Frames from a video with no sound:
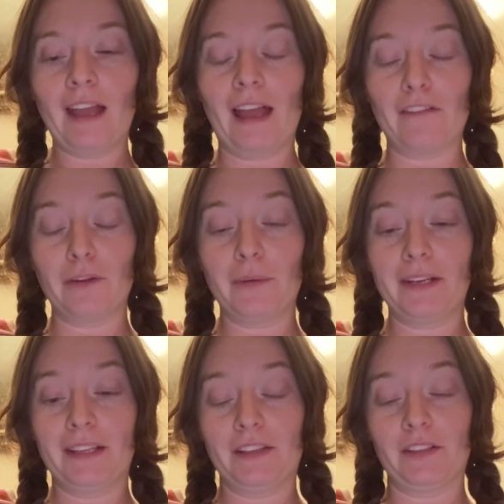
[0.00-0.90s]
Everyone
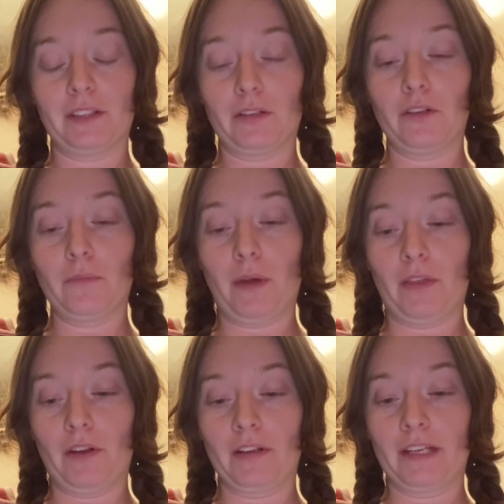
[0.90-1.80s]
and their literal
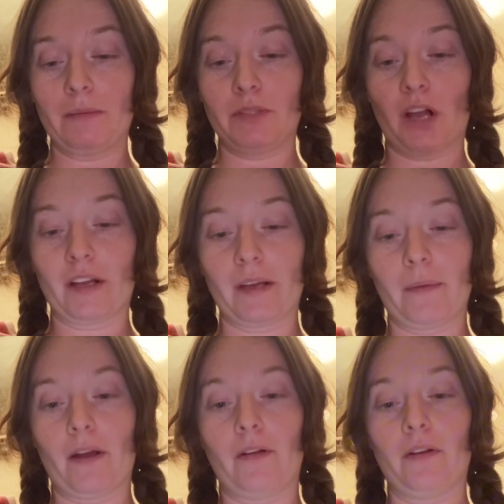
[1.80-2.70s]
mother keeps talking
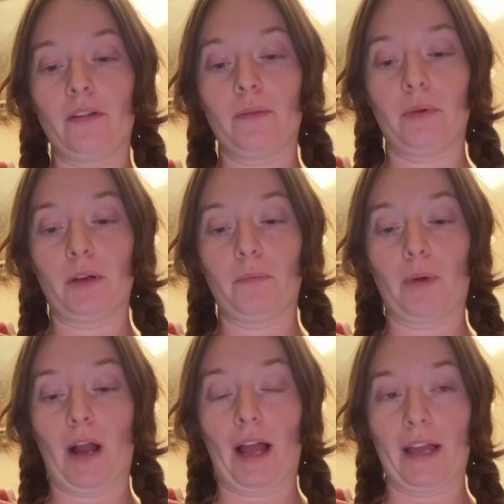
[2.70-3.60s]
about the book
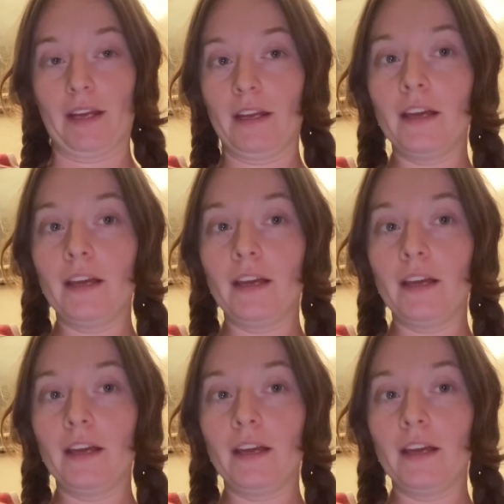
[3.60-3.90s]
Bride